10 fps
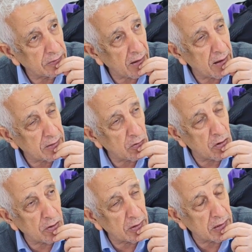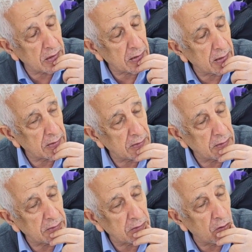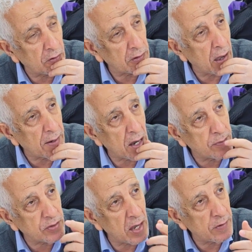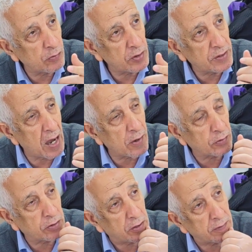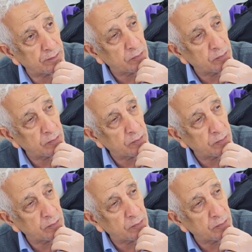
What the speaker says: drug or Arabs and with diuretic.